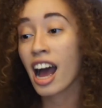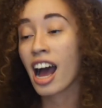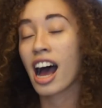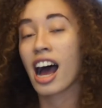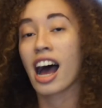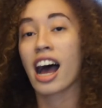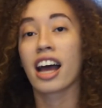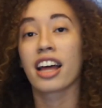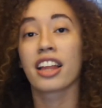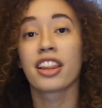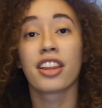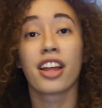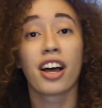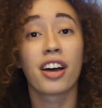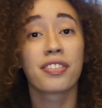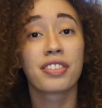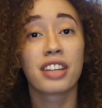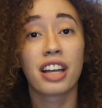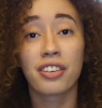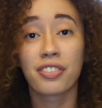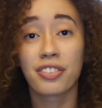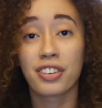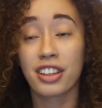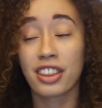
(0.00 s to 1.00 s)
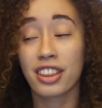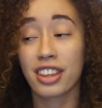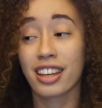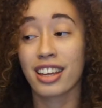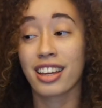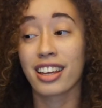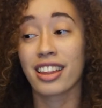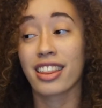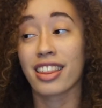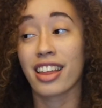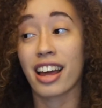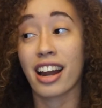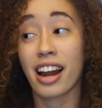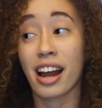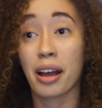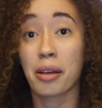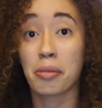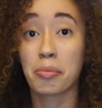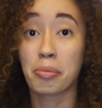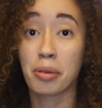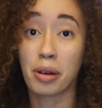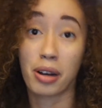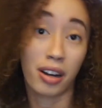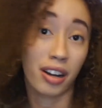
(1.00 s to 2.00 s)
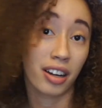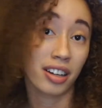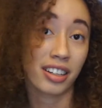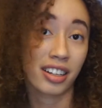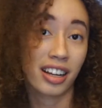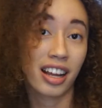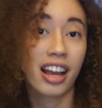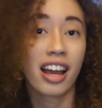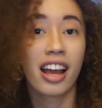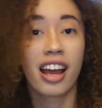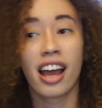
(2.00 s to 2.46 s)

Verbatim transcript: I loved everything that I bought.